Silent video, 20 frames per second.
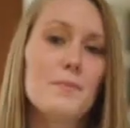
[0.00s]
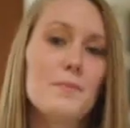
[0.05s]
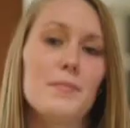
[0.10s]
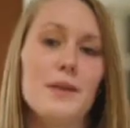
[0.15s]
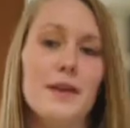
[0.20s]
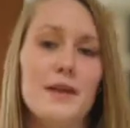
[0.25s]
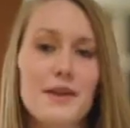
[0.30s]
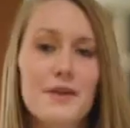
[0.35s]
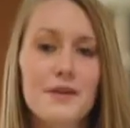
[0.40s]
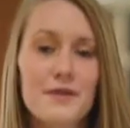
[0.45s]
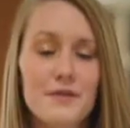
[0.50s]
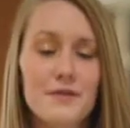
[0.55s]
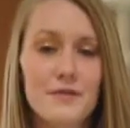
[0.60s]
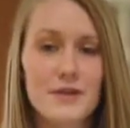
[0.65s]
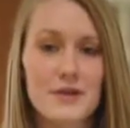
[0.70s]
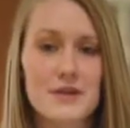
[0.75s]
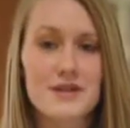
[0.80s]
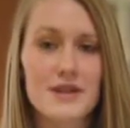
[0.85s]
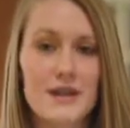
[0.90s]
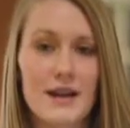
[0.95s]
being at
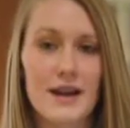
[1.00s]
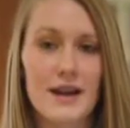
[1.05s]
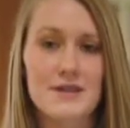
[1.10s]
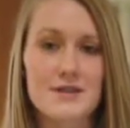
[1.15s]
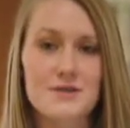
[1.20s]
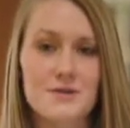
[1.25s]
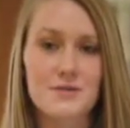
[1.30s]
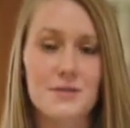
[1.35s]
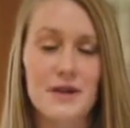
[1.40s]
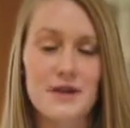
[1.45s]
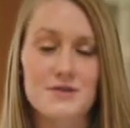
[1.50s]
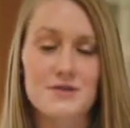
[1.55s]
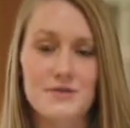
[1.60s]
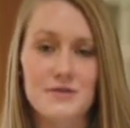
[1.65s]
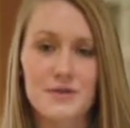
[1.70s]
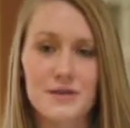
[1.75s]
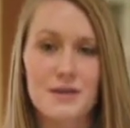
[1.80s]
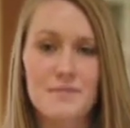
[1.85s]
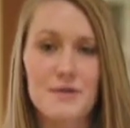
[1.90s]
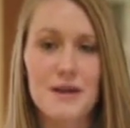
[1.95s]
University High School has
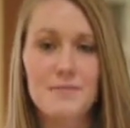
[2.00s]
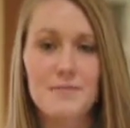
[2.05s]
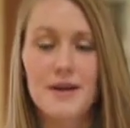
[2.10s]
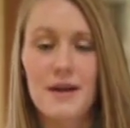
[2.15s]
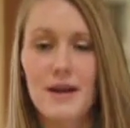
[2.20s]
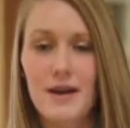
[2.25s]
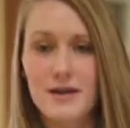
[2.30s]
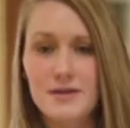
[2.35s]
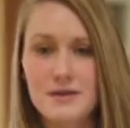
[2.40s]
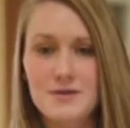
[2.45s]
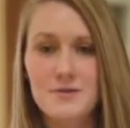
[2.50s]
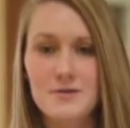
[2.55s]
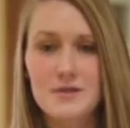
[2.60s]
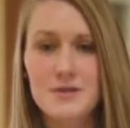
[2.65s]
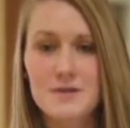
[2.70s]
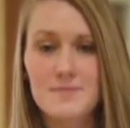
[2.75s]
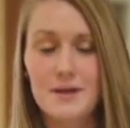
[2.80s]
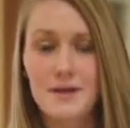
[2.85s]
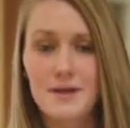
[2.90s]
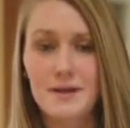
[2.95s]
really made my high school
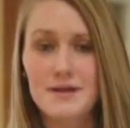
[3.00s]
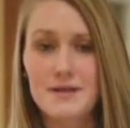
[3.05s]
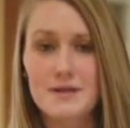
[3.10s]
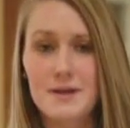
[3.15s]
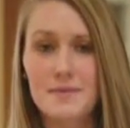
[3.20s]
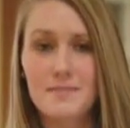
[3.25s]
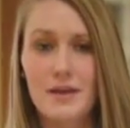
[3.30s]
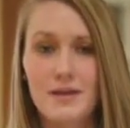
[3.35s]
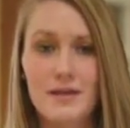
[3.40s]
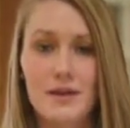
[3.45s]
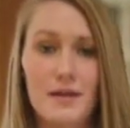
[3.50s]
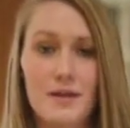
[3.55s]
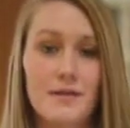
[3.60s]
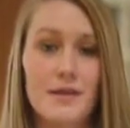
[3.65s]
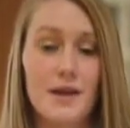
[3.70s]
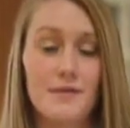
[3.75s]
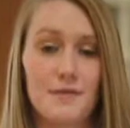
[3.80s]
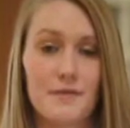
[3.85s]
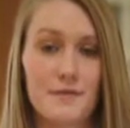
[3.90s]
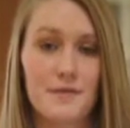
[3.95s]
experience something that I'll
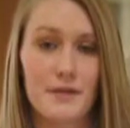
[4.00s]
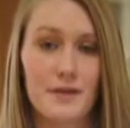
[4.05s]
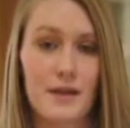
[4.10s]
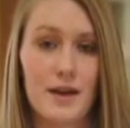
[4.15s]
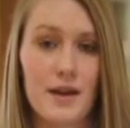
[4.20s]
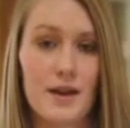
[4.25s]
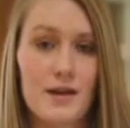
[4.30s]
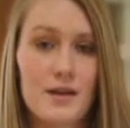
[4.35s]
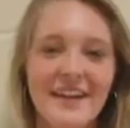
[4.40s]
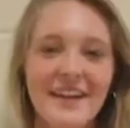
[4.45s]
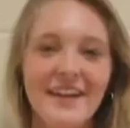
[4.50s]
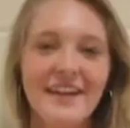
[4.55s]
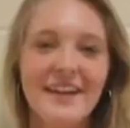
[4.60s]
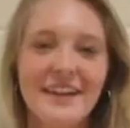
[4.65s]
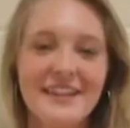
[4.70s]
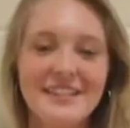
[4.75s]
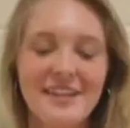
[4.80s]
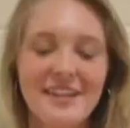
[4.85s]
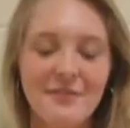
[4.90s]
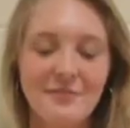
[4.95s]
never forget.
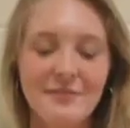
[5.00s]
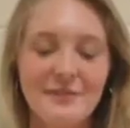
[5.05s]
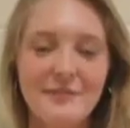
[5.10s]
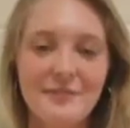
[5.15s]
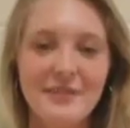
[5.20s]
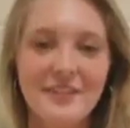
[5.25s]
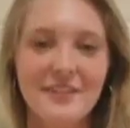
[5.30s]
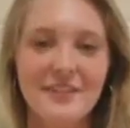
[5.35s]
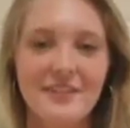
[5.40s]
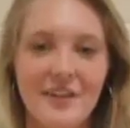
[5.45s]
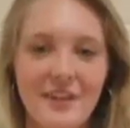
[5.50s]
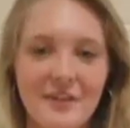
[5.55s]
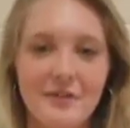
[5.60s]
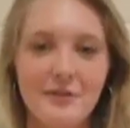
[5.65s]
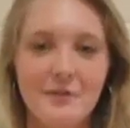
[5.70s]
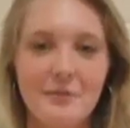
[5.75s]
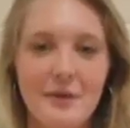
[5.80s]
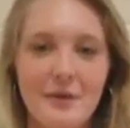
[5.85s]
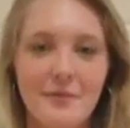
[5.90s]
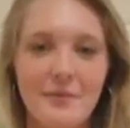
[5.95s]
It's helped me meet a lot of
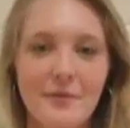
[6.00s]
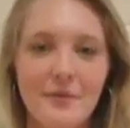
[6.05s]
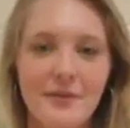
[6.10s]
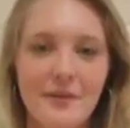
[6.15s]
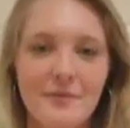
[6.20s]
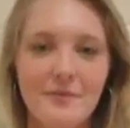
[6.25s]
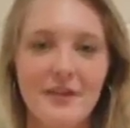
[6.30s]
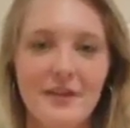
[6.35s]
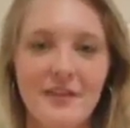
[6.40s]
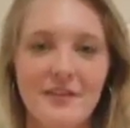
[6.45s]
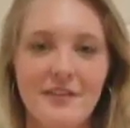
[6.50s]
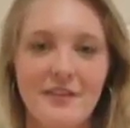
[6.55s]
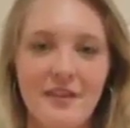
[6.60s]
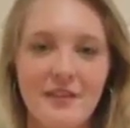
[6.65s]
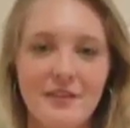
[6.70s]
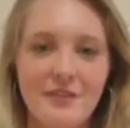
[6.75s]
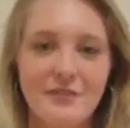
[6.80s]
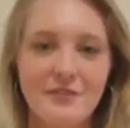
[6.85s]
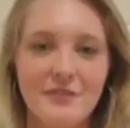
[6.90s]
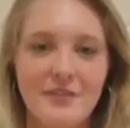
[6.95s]
new people and make a
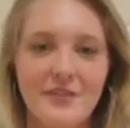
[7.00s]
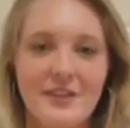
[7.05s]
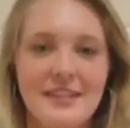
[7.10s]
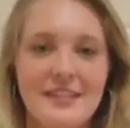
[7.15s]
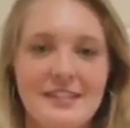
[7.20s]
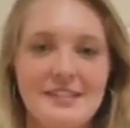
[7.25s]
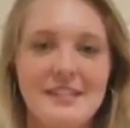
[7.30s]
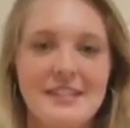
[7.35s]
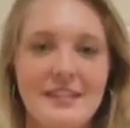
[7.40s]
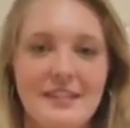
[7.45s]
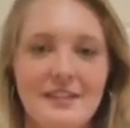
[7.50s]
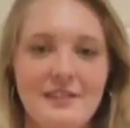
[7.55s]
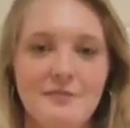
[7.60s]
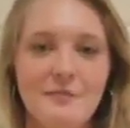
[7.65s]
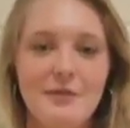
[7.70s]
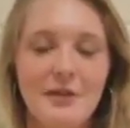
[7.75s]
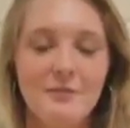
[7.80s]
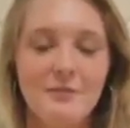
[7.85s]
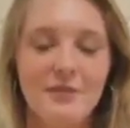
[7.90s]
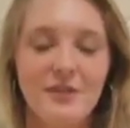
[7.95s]
lot of new friends, and
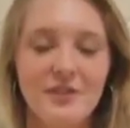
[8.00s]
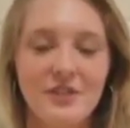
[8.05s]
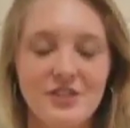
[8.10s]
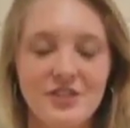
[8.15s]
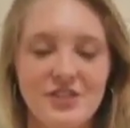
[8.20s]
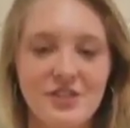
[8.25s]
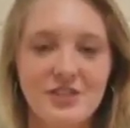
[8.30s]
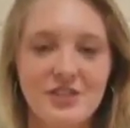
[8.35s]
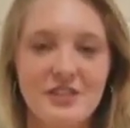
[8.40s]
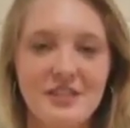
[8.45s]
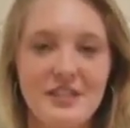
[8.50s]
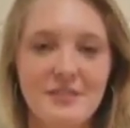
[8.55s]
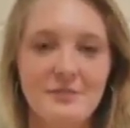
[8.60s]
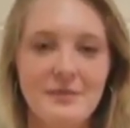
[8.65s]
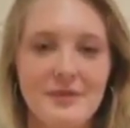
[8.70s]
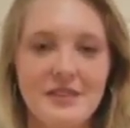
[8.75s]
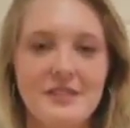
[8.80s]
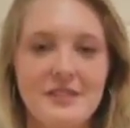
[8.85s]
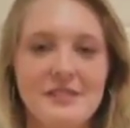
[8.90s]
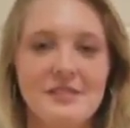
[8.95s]
being part of the cheer team
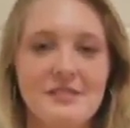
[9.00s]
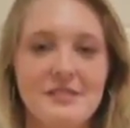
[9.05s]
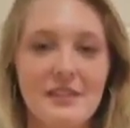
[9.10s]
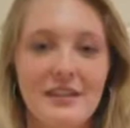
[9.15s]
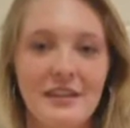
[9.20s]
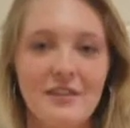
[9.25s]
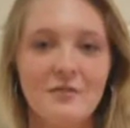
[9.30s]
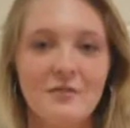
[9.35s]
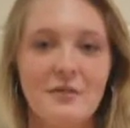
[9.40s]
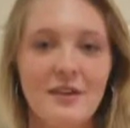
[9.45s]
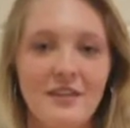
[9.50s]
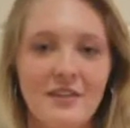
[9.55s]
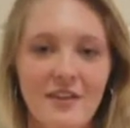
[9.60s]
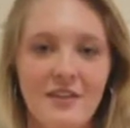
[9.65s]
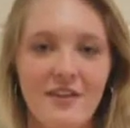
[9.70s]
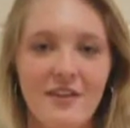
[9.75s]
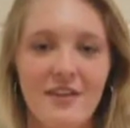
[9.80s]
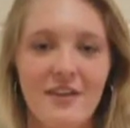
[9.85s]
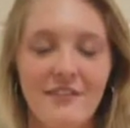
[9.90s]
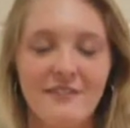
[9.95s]
has given me a
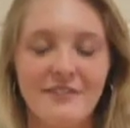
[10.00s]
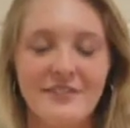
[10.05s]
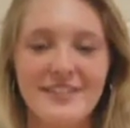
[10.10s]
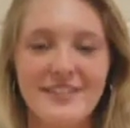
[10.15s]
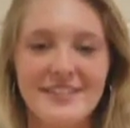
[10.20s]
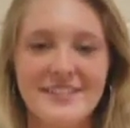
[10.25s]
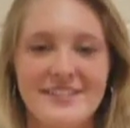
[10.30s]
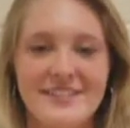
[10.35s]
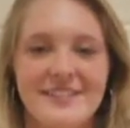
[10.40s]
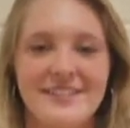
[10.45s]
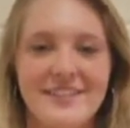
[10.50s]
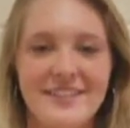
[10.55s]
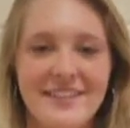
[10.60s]
lot of confidence.